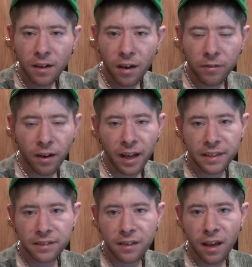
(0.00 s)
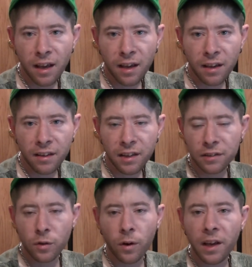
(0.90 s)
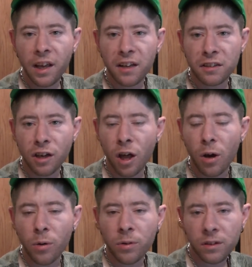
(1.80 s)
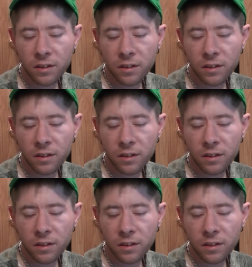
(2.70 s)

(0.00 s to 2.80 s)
of, like, say, that it's going to hit its low.